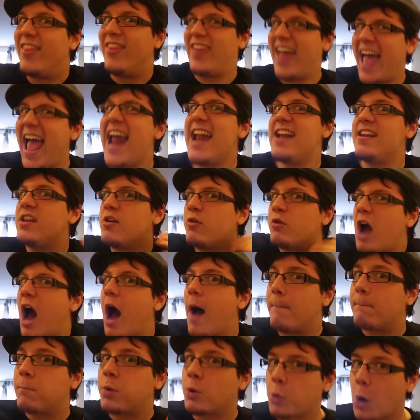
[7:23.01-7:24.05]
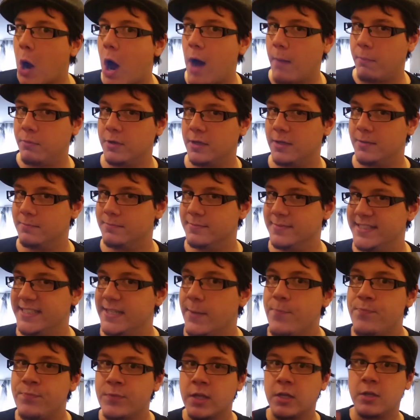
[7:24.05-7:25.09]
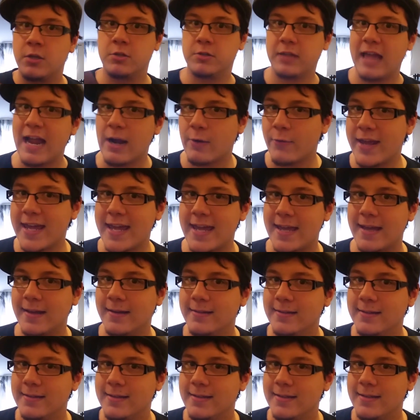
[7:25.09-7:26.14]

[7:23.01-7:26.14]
then you got problems. Clary.